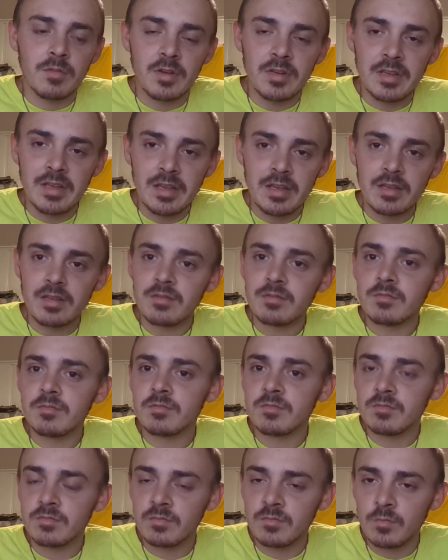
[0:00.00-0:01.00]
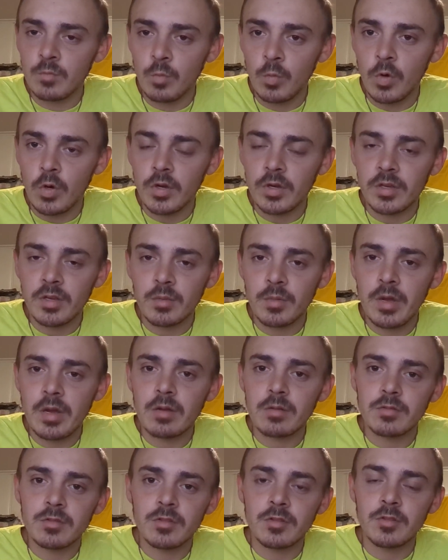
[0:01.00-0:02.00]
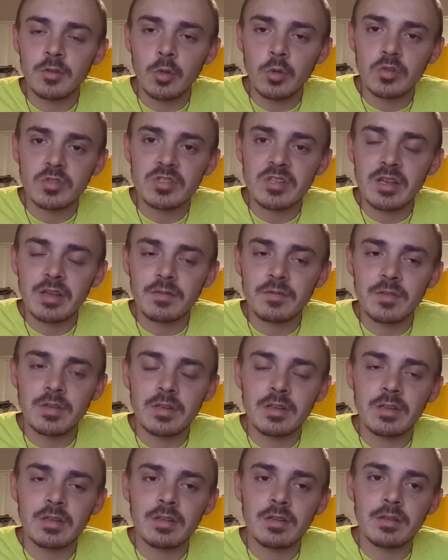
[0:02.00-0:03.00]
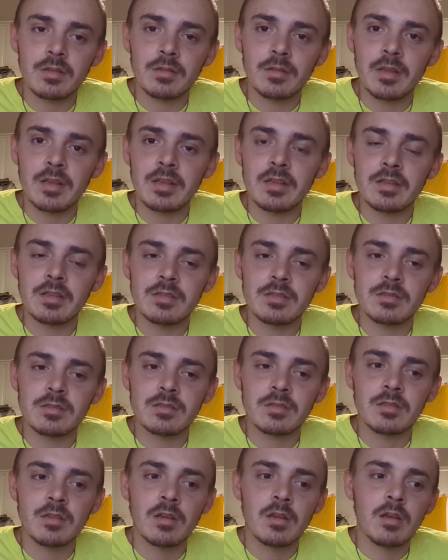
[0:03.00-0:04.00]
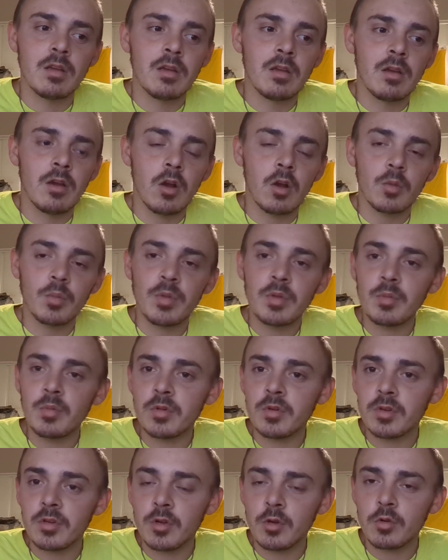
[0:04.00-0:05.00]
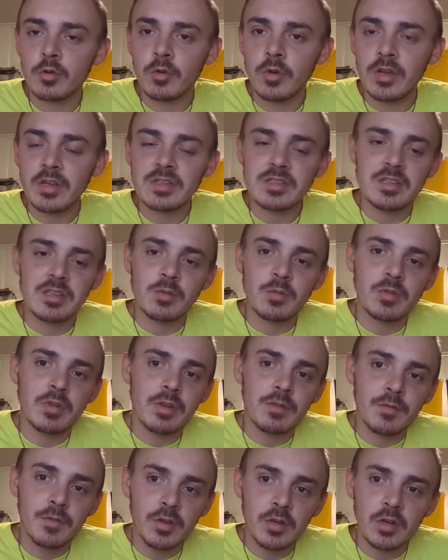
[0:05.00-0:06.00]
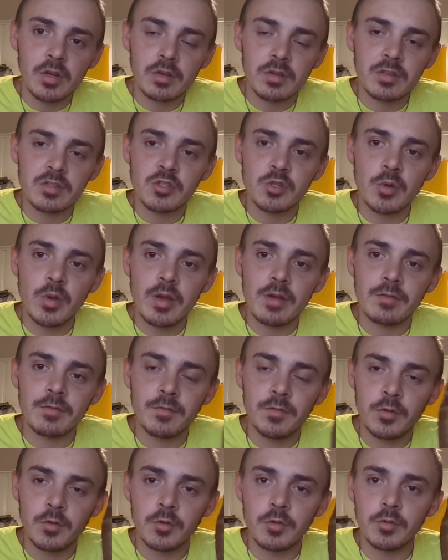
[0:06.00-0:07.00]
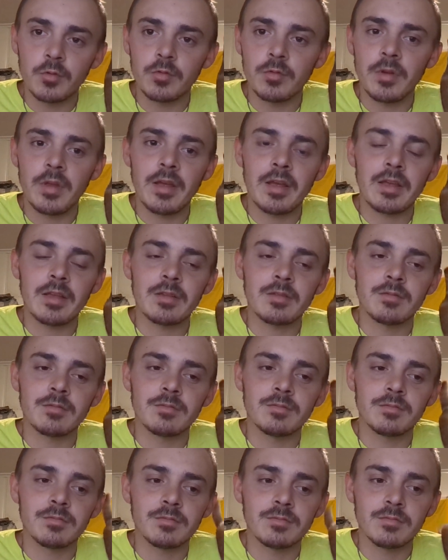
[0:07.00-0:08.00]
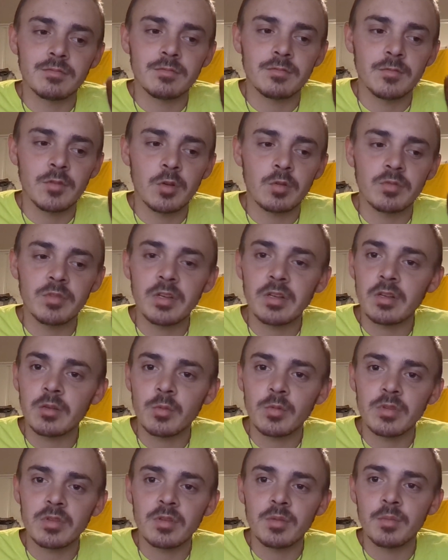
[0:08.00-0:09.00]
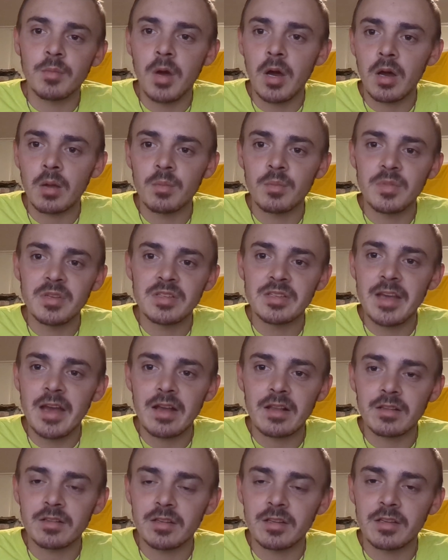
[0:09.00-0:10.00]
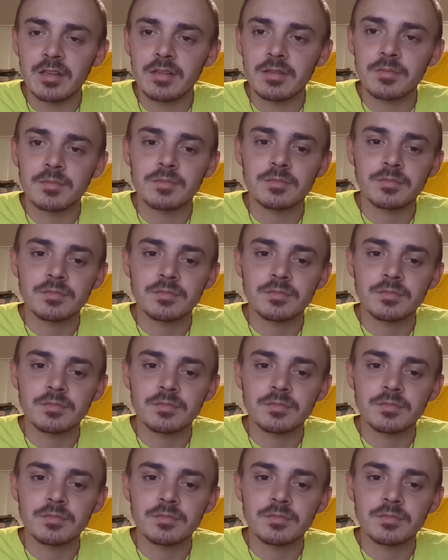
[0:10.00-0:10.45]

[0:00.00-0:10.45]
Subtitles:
again, worrying about your safety is, are people going to go crazy when they figure out that you have food, and, you know, dealing with the mob mentality.